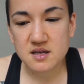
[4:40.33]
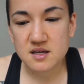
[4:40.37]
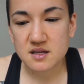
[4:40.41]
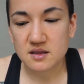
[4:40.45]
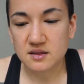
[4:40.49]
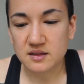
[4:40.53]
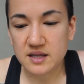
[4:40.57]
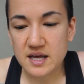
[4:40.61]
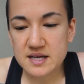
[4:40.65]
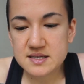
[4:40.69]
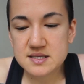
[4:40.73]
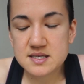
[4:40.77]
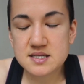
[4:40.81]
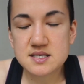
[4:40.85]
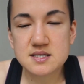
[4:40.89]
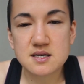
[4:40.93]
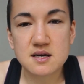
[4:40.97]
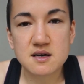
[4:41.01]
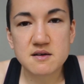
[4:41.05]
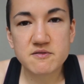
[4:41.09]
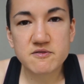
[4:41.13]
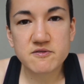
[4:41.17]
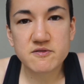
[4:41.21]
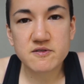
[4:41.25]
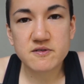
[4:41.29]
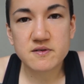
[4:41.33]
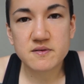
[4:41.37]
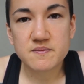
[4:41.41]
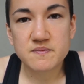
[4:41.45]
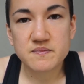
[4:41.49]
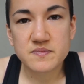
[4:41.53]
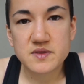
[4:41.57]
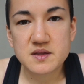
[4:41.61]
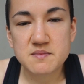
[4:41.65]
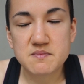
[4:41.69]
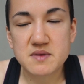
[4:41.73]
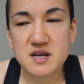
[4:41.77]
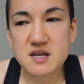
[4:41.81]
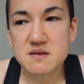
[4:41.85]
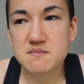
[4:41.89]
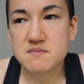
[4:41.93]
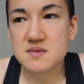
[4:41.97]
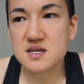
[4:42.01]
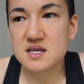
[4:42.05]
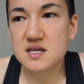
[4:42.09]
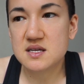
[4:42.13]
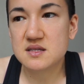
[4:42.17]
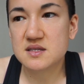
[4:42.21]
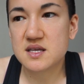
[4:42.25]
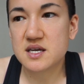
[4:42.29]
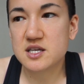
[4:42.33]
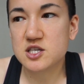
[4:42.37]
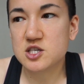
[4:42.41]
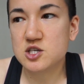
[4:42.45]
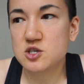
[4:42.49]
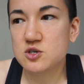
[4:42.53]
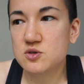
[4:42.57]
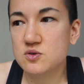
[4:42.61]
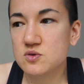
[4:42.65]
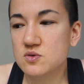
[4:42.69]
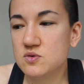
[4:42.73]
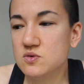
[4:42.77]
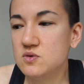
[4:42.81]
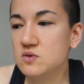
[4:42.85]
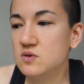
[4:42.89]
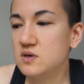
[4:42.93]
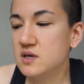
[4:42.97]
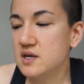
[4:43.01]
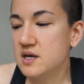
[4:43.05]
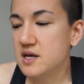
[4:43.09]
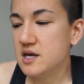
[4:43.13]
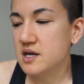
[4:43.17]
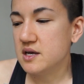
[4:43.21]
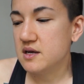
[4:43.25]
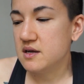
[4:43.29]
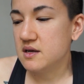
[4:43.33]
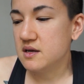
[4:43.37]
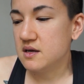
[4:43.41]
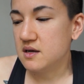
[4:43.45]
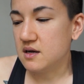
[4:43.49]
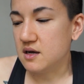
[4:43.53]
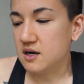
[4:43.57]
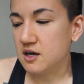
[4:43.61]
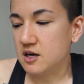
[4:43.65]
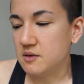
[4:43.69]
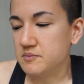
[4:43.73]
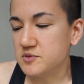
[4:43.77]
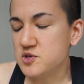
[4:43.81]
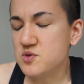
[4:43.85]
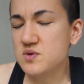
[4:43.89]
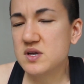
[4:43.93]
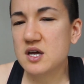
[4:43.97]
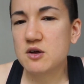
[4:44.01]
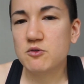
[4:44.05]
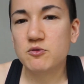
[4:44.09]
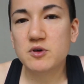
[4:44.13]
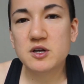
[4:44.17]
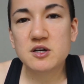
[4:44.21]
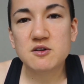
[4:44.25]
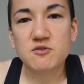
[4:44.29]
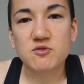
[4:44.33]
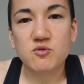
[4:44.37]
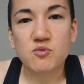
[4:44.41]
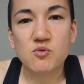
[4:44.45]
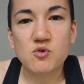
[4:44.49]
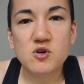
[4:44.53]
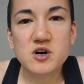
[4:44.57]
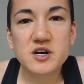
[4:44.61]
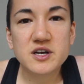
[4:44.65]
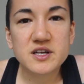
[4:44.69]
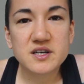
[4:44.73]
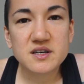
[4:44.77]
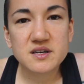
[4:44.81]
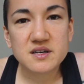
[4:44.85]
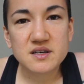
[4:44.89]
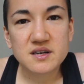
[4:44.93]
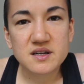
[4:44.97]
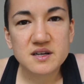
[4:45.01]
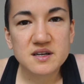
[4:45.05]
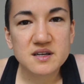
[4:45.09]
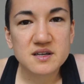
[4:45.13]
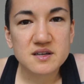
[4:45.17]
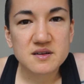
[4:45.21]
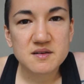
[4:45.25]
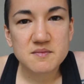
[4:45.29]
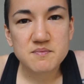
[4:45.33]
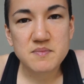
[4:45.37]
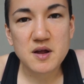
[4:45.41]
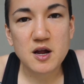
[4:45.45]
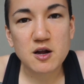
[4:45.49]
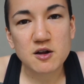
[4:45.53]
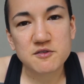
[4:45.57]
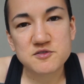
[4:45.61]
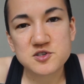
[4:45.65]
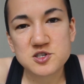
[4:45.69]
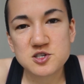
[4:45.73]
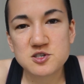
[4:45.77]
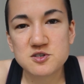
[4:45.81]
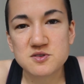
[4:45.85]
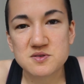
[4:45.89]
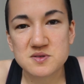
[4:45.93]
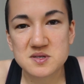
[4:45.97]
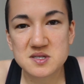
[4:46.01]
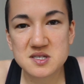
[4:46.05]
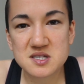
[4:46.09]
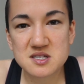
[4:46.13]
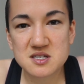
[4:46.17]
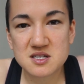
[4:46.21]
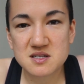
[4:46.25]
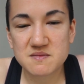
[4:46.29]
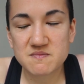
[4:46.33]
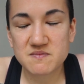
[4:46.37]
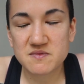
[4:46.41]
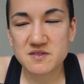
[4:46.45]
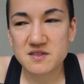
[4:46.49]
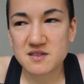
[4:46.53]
Less stuff might mean that you get rid of one pair of shoes.